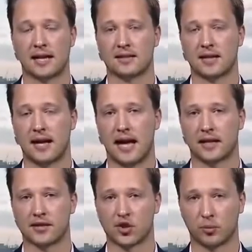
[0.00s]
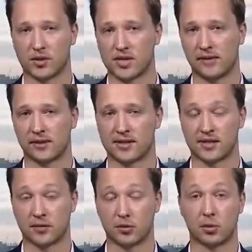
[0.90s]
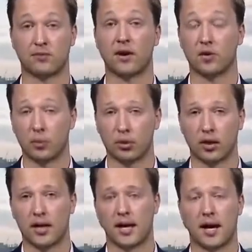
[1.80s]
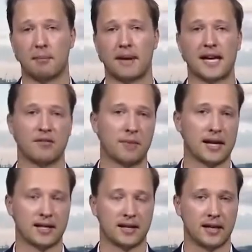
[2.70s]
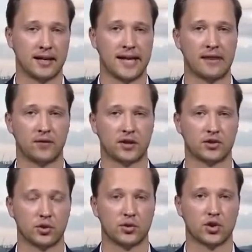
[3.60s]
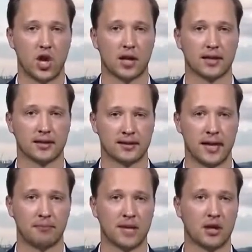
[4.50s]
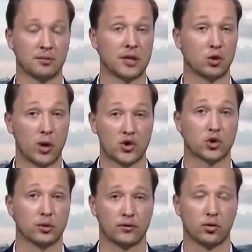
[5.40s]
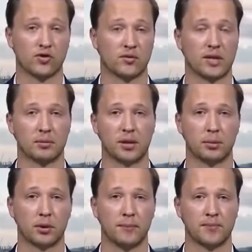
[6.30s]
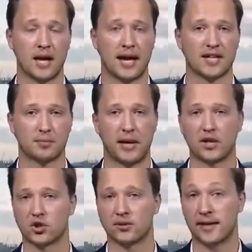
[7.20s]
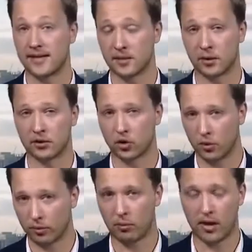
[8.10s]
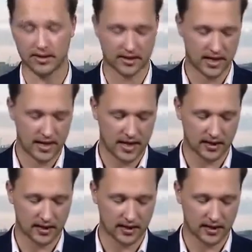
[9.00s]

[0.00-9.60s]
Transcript: and uh, hackers who perceive the system to be vulnerable uh, may have made a, an effort to target them. Now, the big question, of course, for many people, has patient data been compromised?